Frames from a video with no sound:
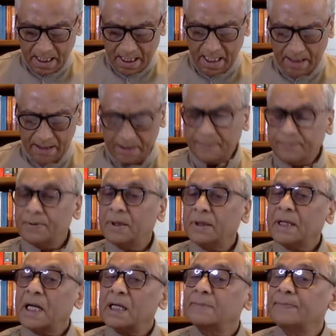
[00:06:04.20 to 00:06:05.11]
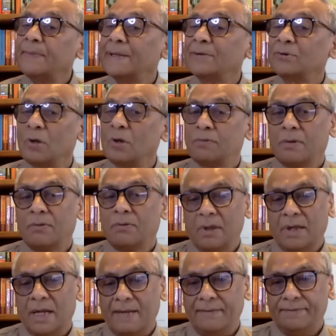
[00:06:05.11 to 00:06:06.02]
are different aspects of
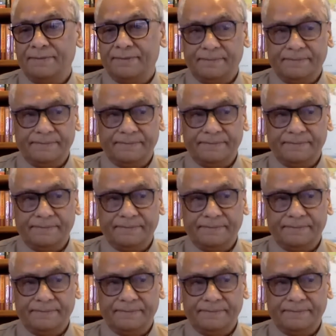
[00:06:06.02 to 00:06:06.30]
our life.